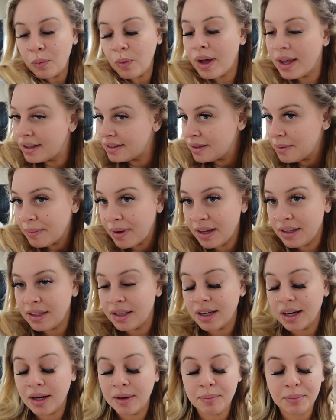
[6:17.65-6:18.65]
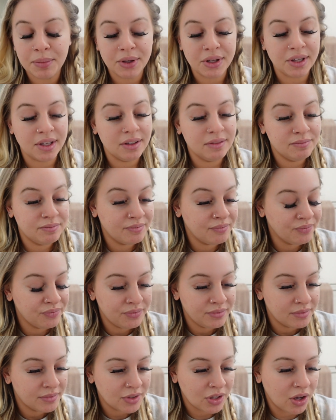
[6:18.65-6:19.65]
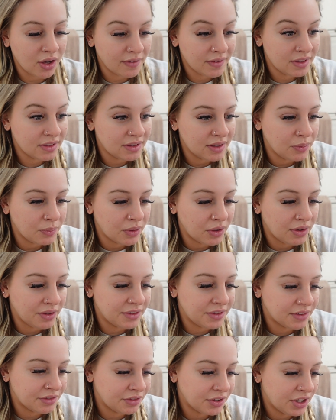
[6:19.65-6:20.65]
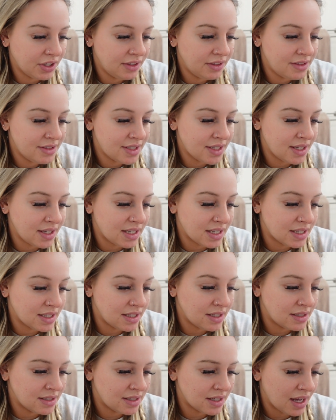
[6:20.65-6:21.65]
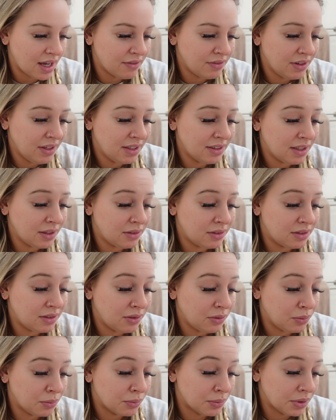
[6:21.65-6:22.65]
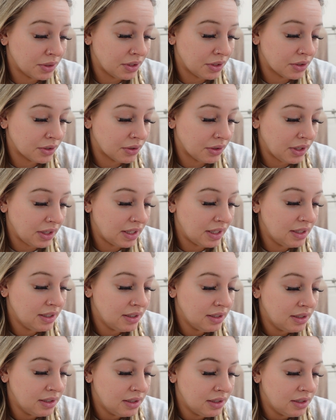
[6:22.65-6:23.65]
Why isn't mine here? But obviously we're all different and I feel like that's still really early.